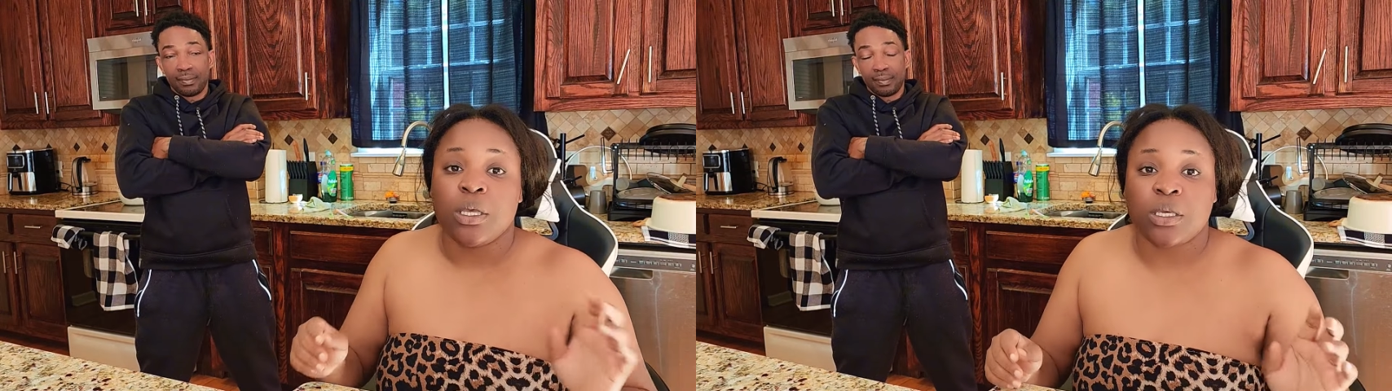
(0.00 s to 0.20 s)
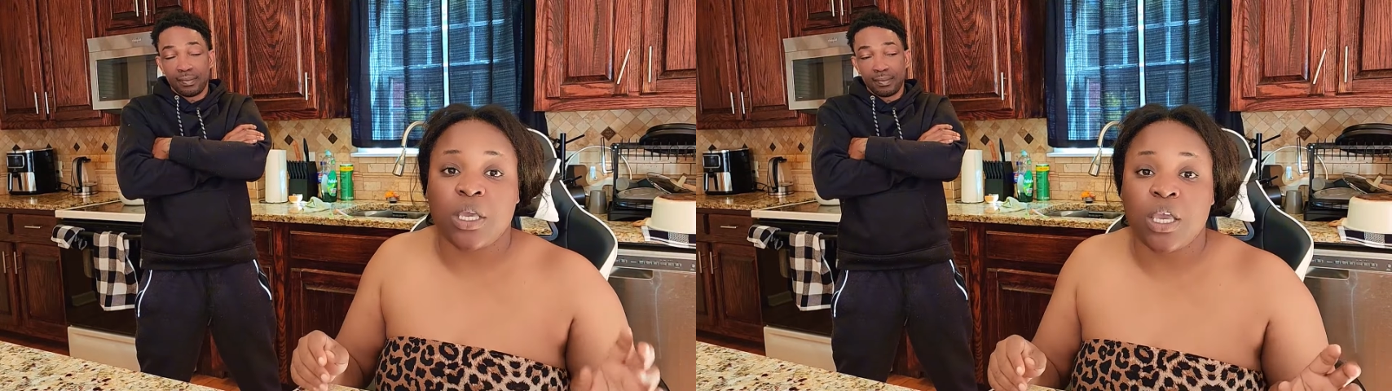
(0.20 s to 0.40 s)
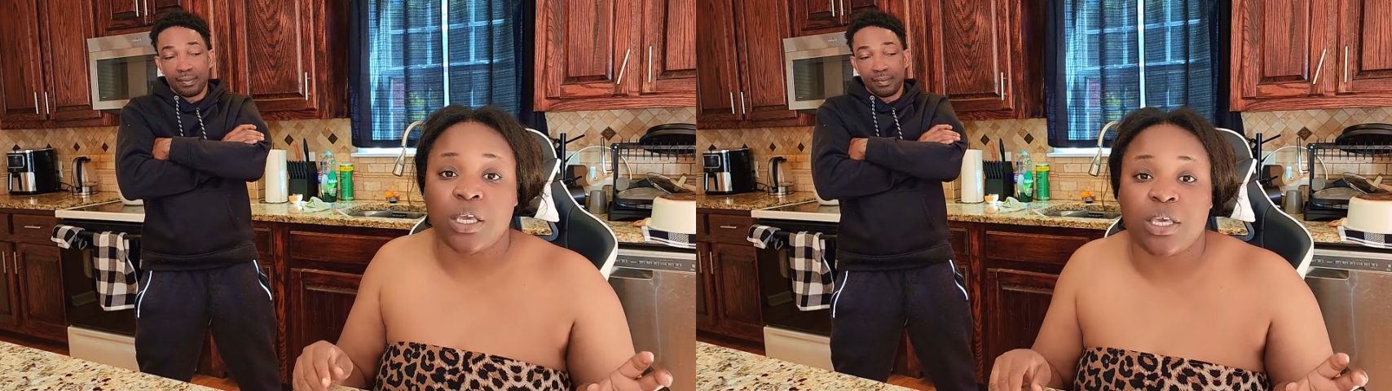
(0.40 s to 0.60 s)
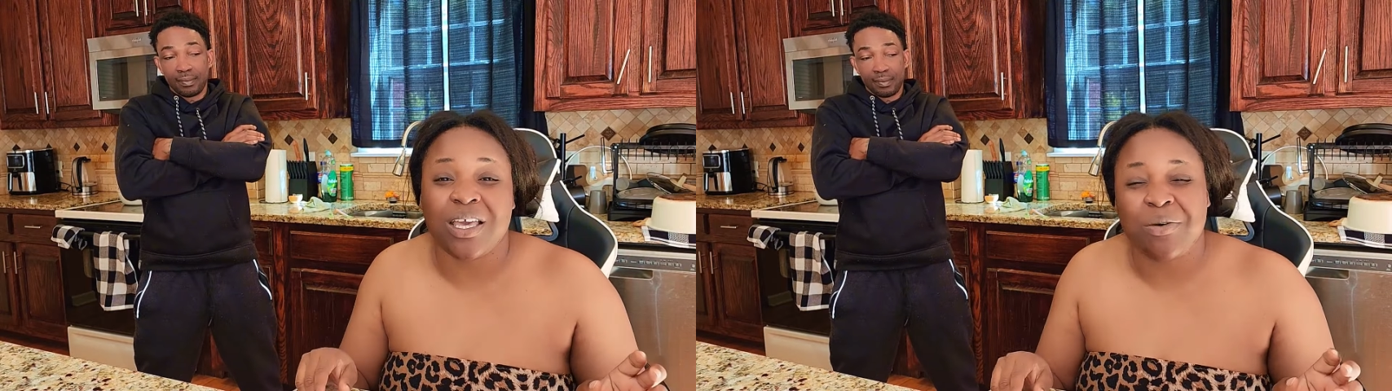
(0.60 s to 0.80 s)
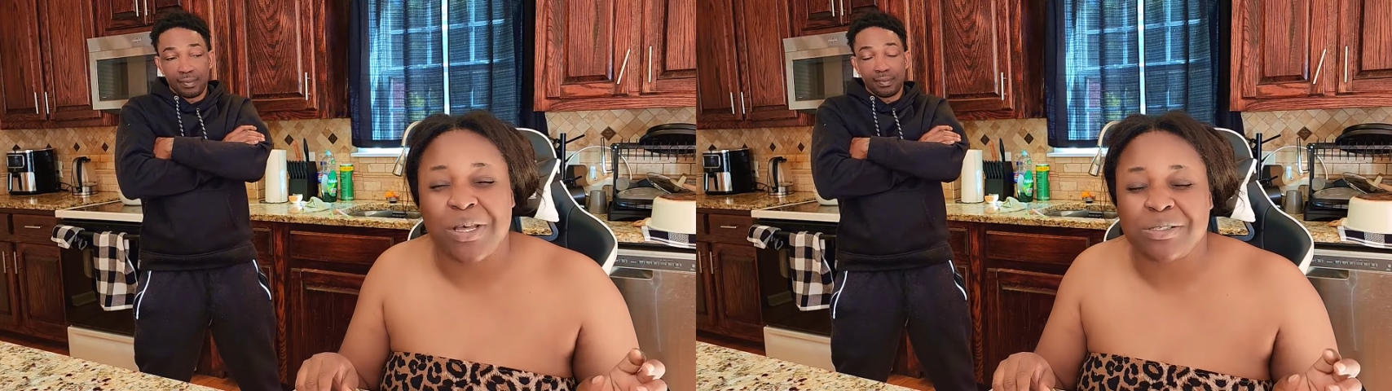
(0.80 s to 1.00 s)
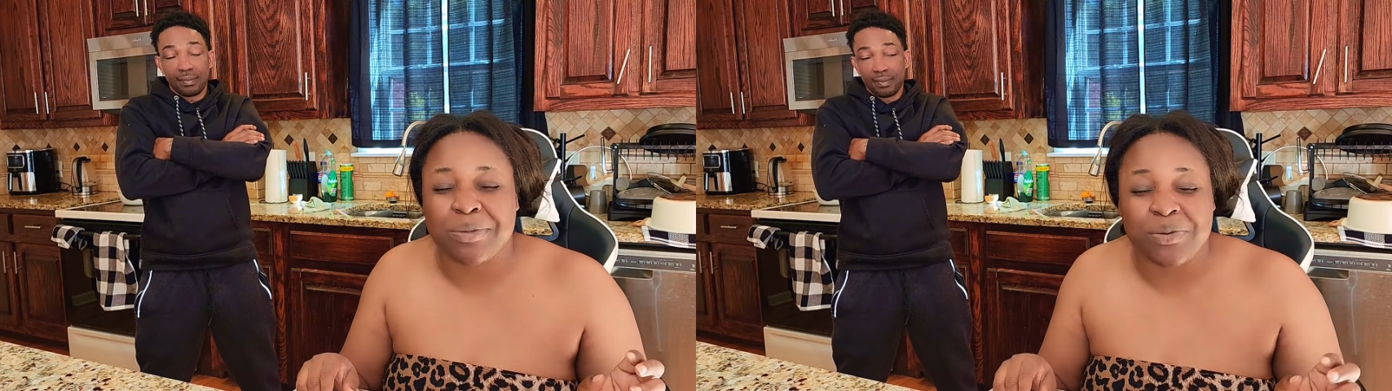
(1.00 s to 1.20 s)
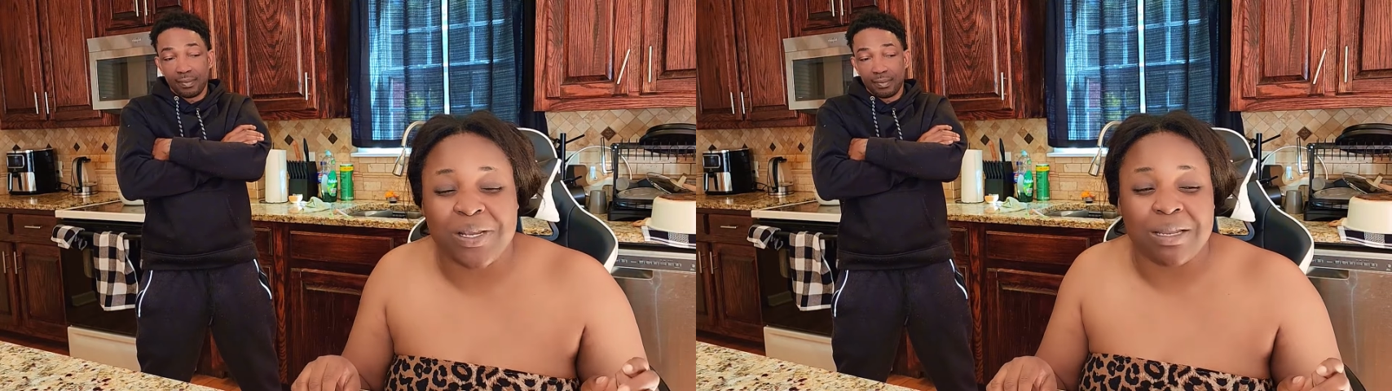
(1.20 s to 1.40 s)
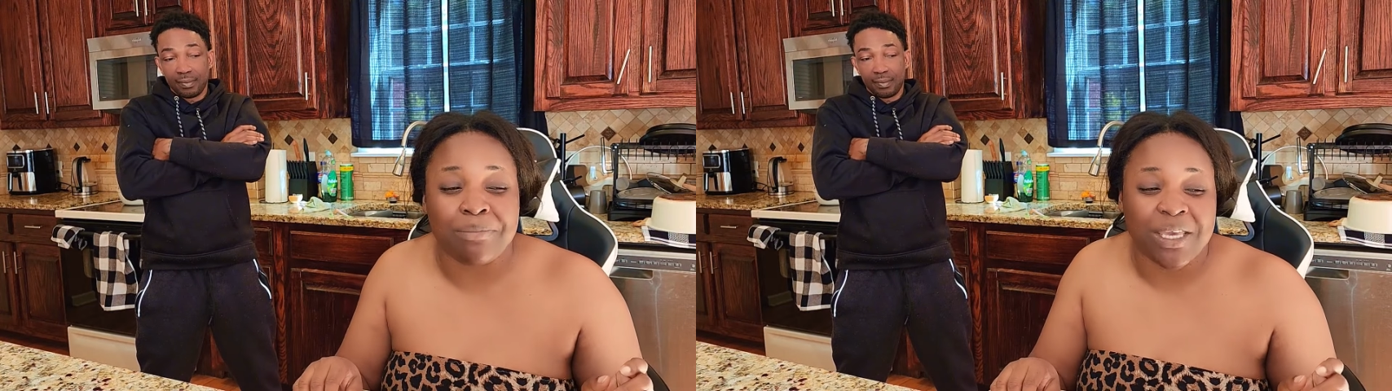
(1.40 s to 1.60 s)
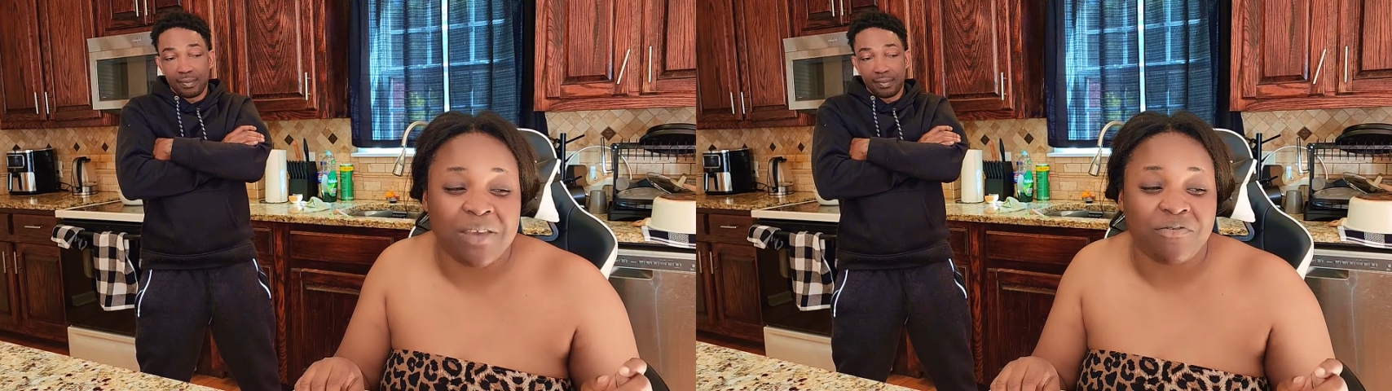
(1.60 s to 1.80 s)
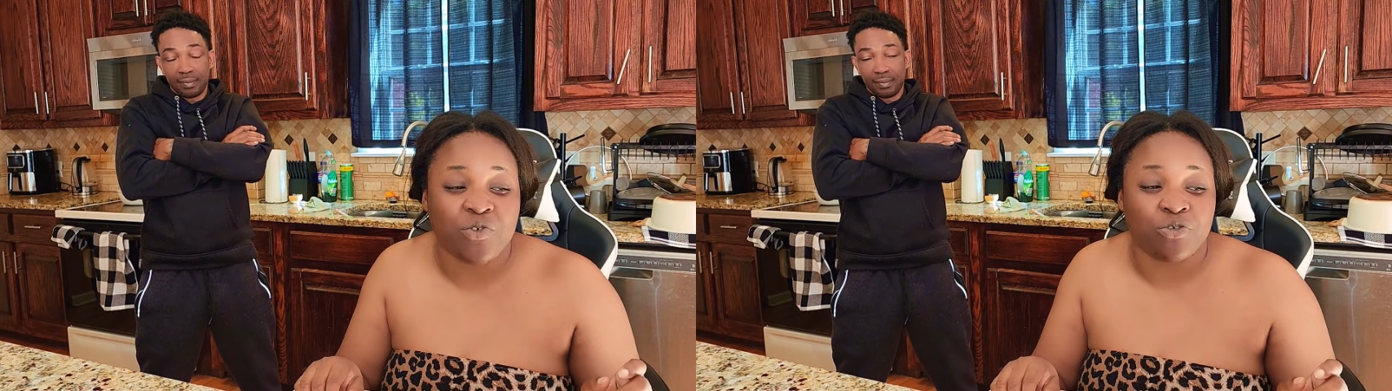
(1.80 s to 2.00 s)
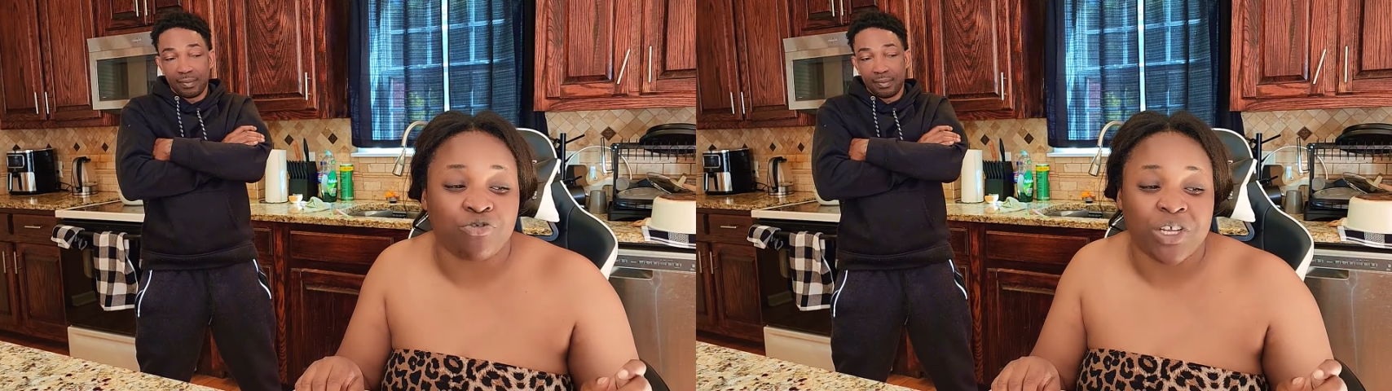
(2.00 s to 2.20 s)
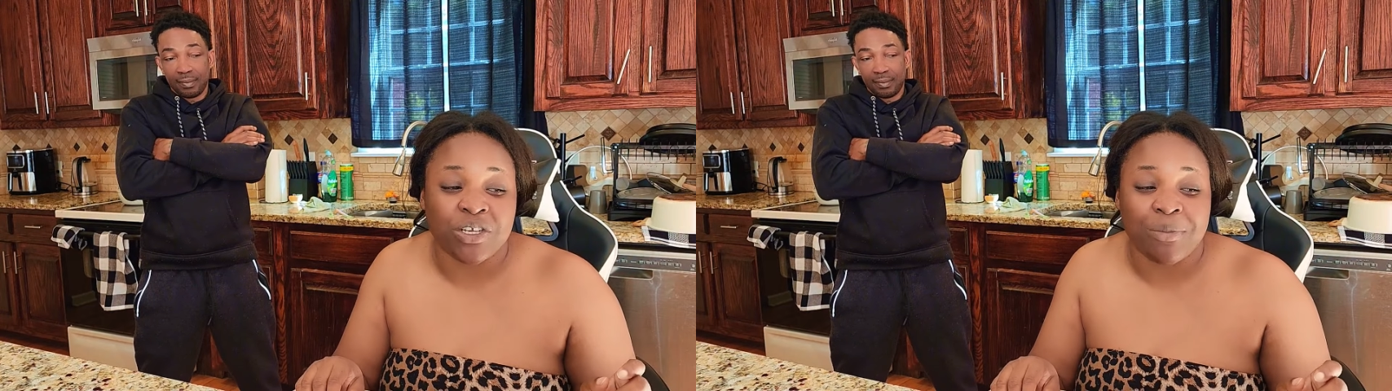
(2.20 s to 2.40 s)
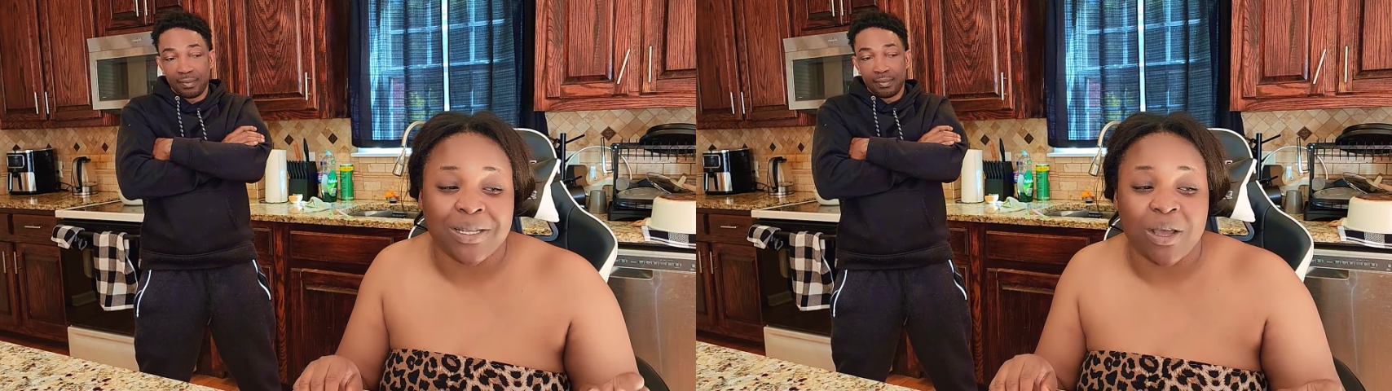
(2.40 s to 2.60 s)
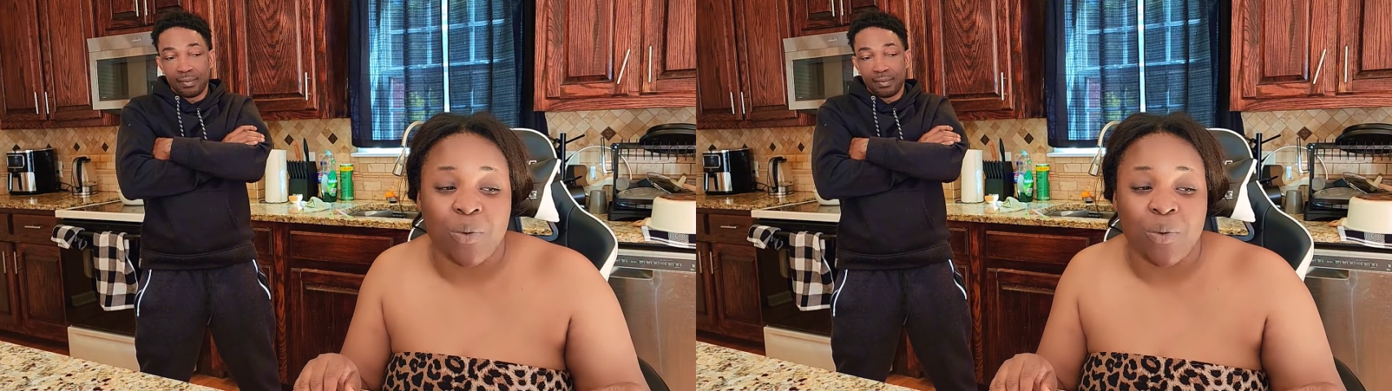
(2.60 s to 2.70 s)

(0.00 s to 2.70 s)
Speaker 1: King, king, I want somebody to make his phone ring no matter